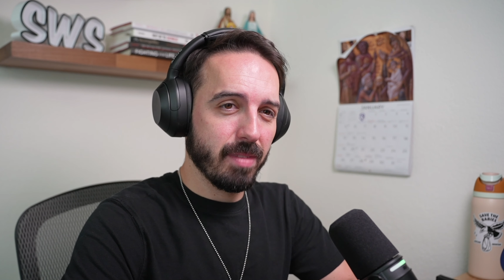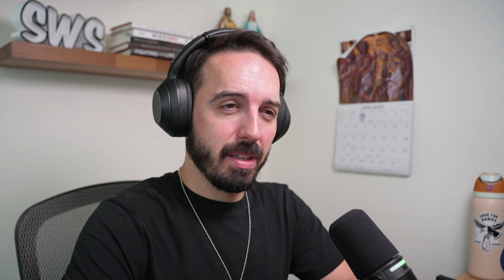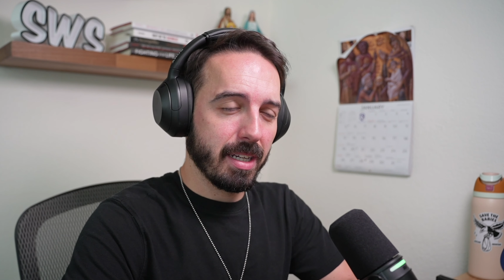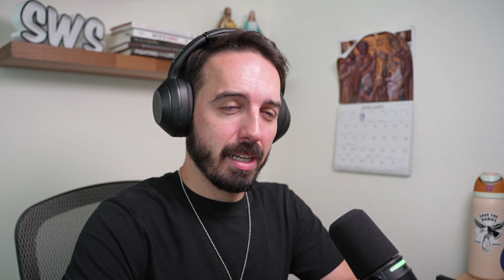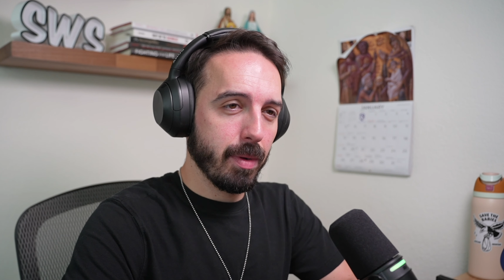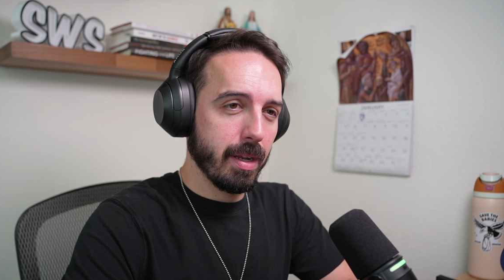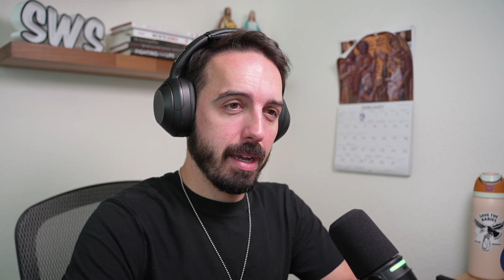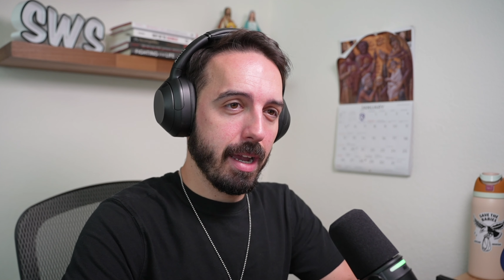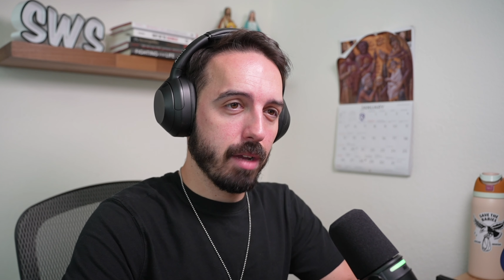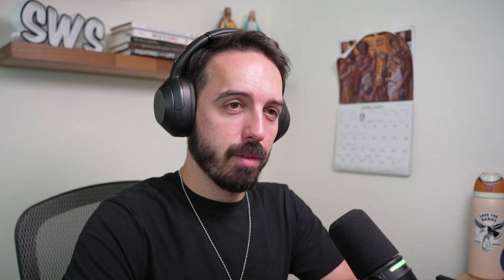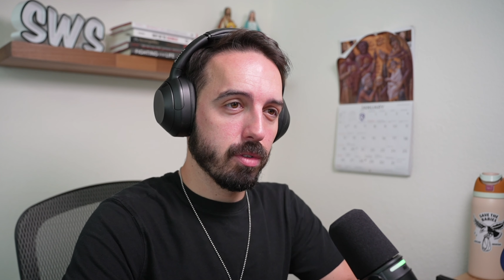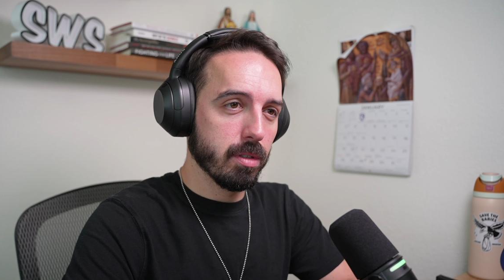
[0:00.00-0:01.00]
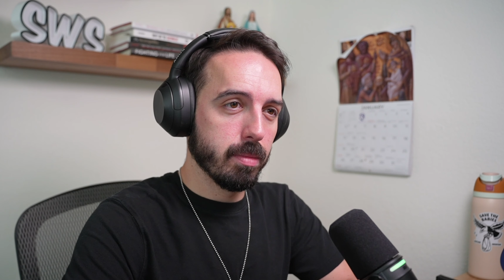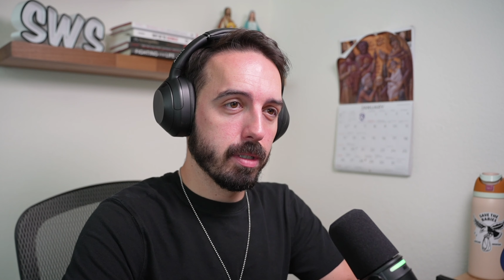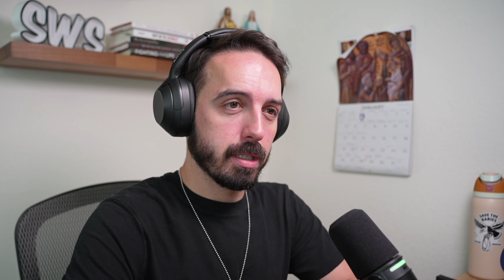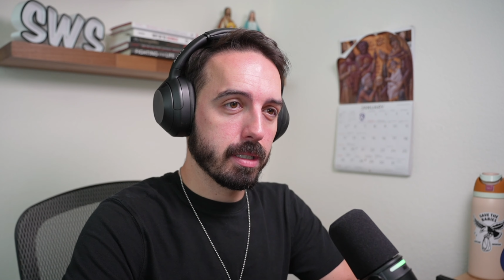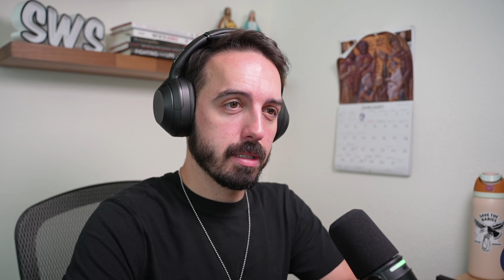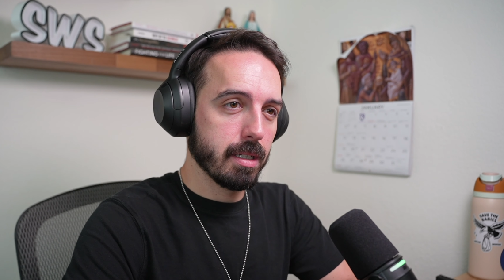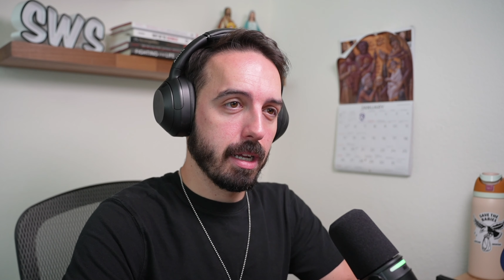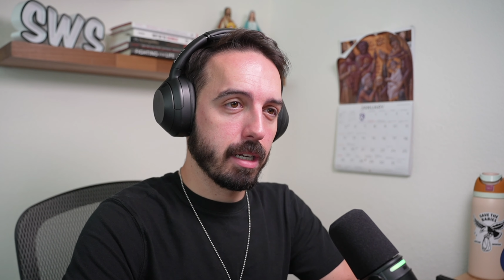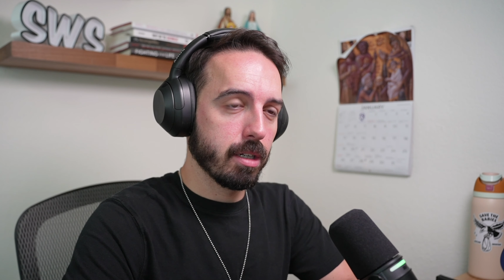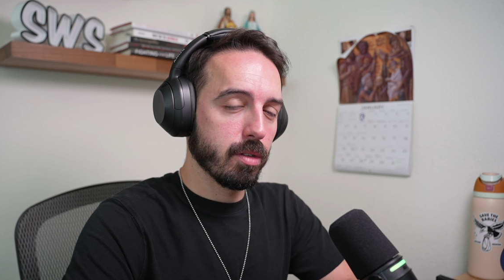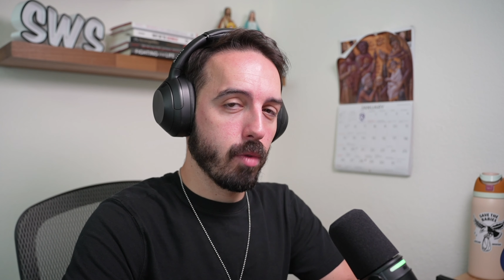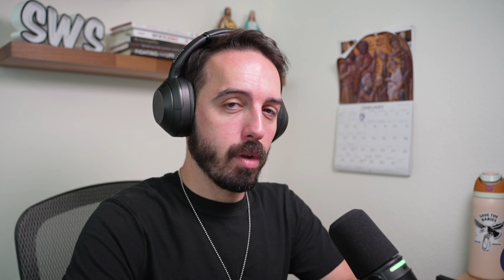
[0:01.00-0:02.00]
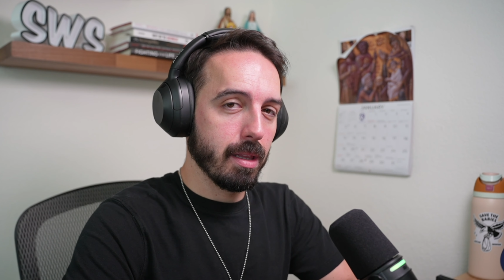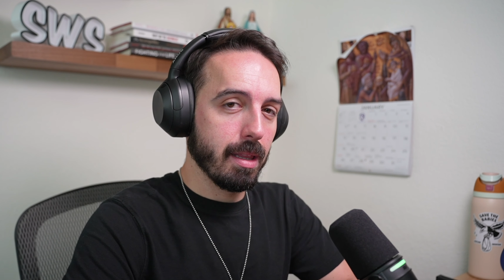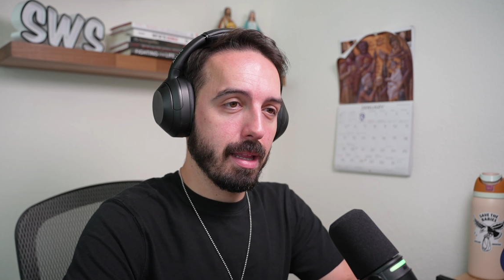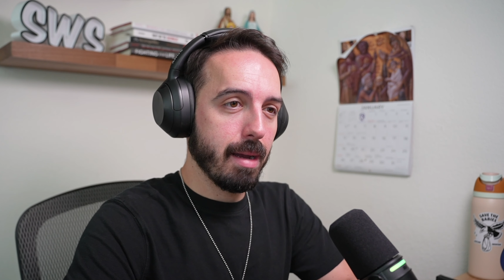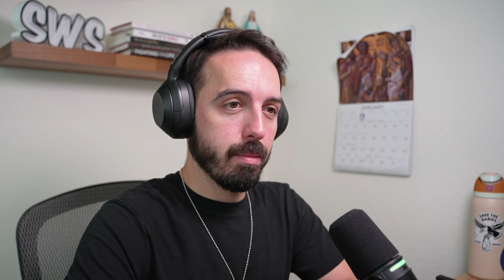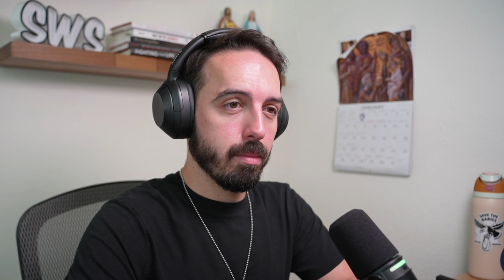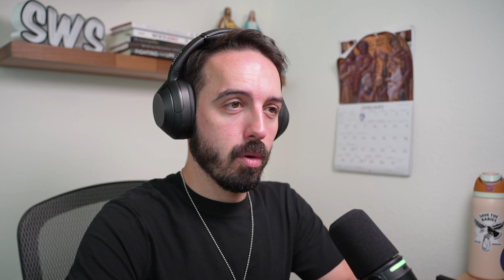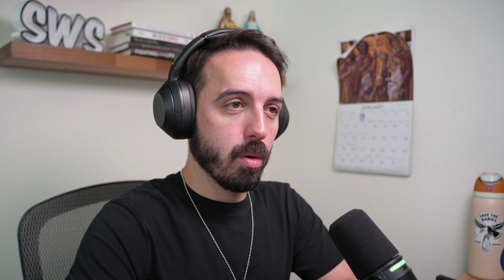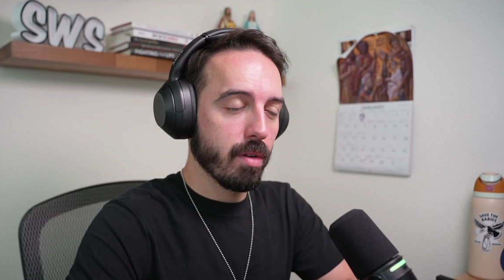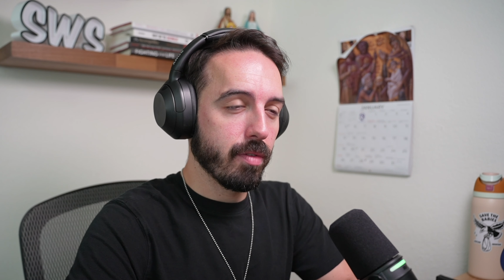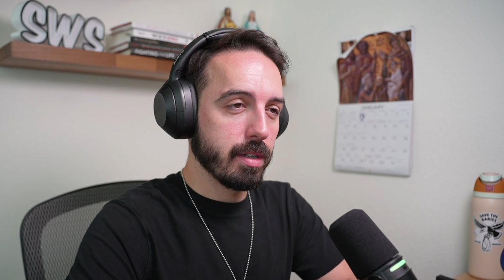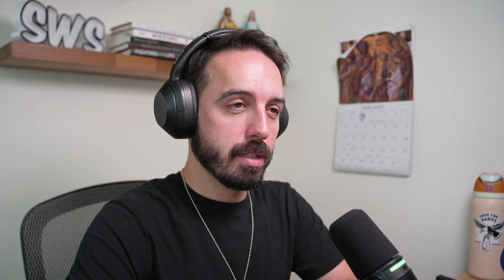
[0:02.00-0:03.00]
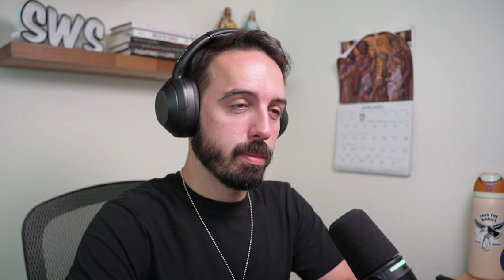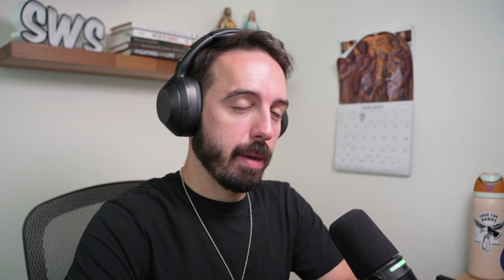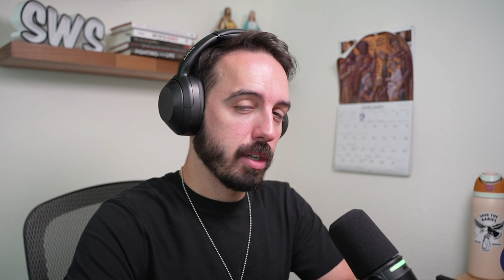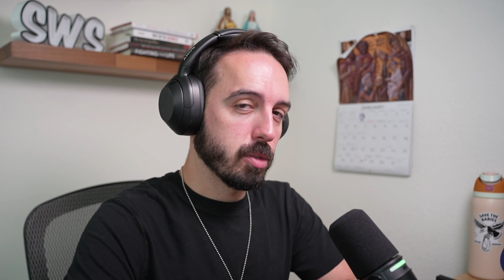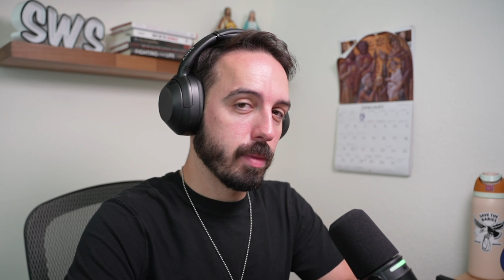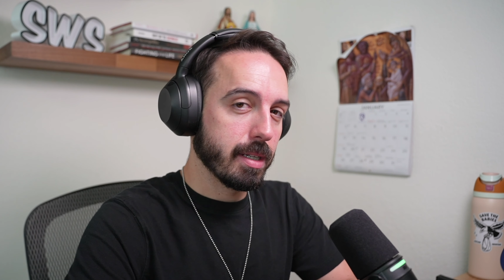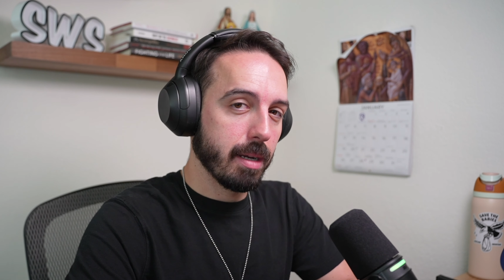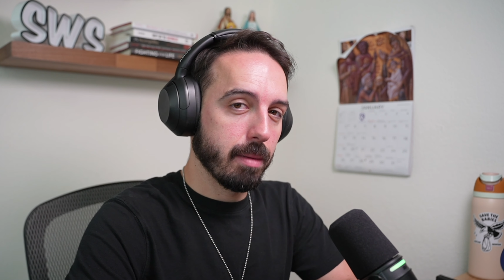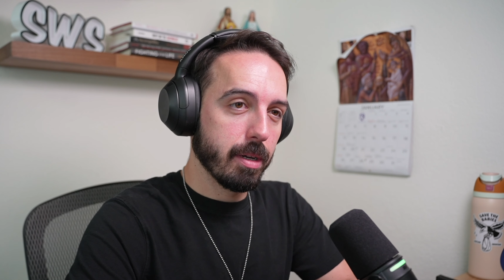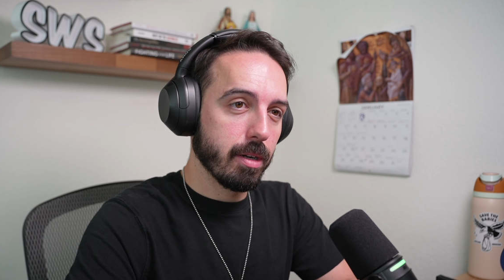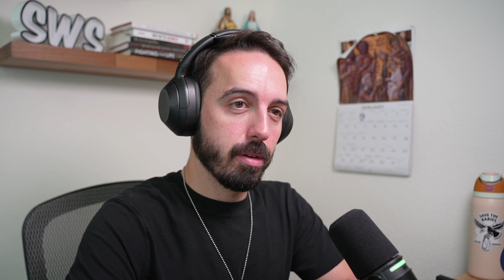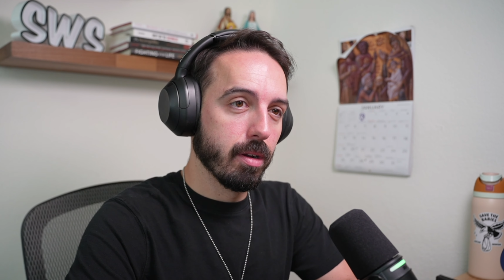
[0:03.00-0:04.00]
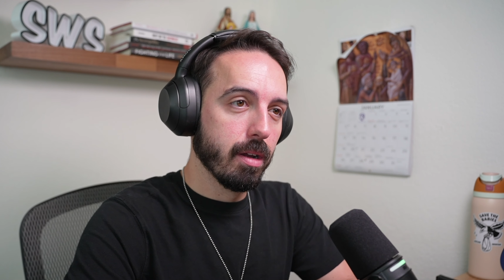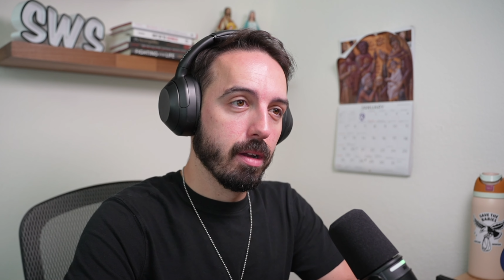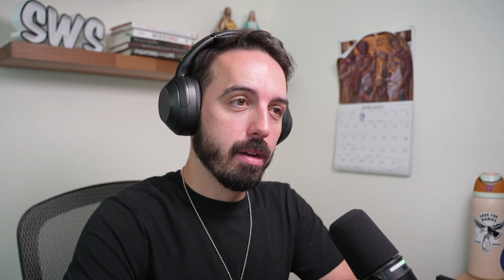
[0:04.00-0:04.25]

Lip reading: I think I read a handful of books and I could have read a lot more if I just managed my time better.